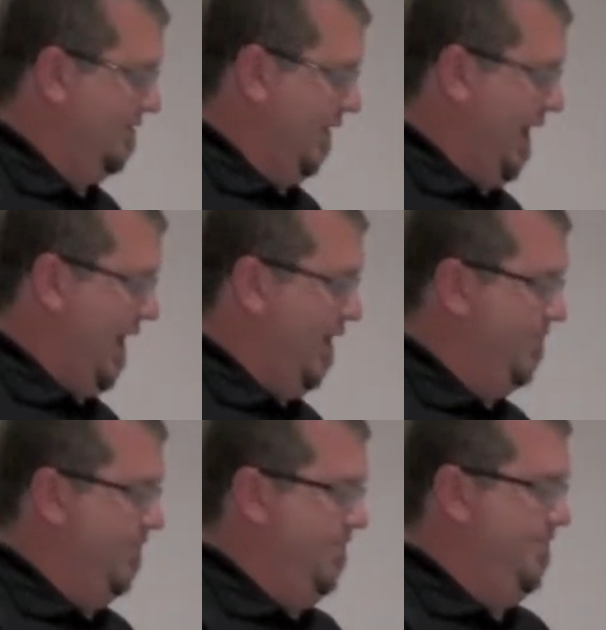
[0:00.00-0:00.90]
is a
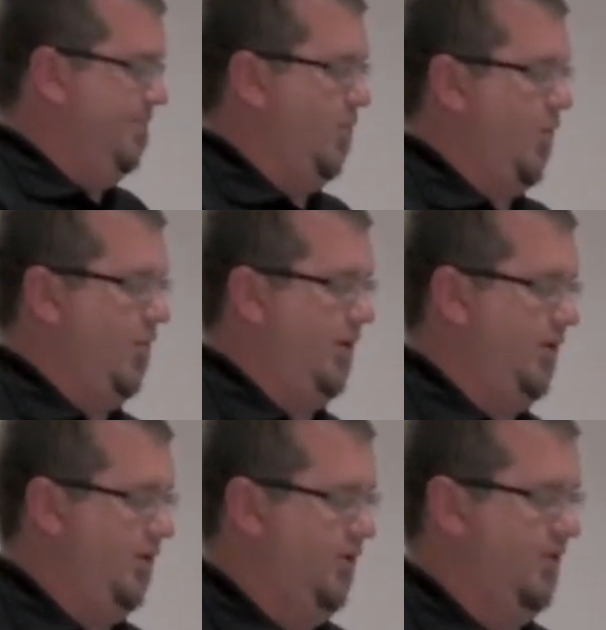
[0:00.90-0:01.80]
lab where we
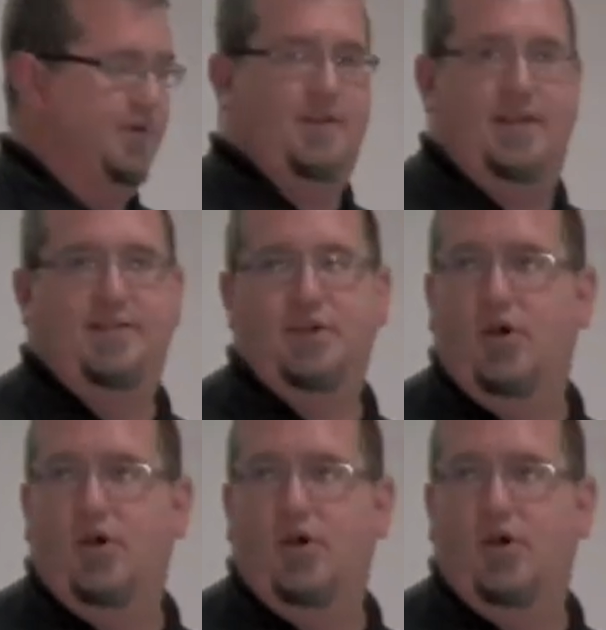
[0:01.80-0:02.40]
use it to teach